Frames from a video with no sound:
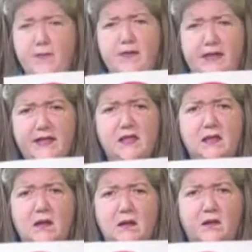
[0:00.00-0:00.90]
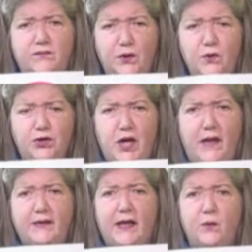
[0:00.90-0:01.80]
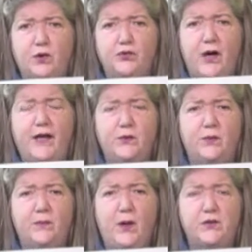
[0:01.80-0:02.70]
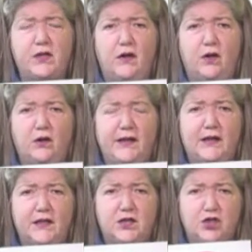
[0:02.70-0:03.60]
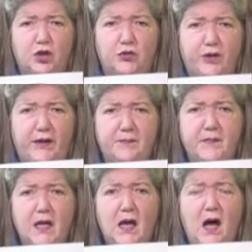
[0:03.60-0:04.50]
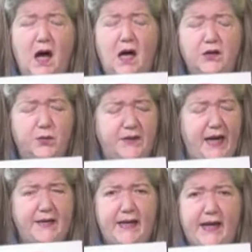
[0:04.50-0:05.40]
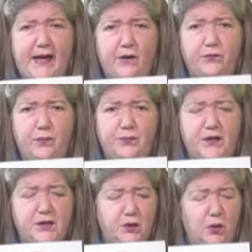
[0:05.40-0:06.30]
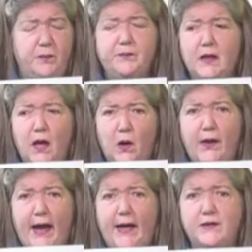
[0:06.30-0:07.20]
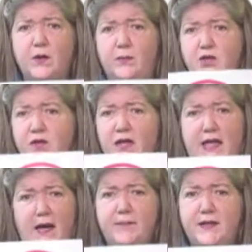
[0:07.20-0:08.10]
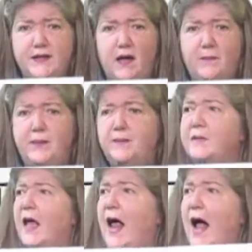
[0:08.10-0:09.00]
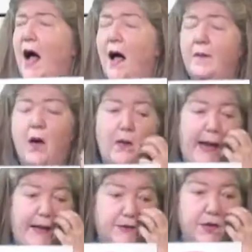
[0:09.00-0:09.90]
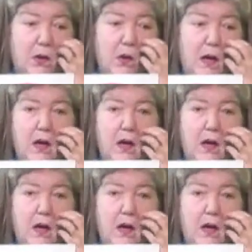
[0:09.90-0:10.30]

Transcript: this flu shot they were trying to impose on our littlest children to attend daycare through preschool. Okay, so I'm just going to keep this up. Okay, so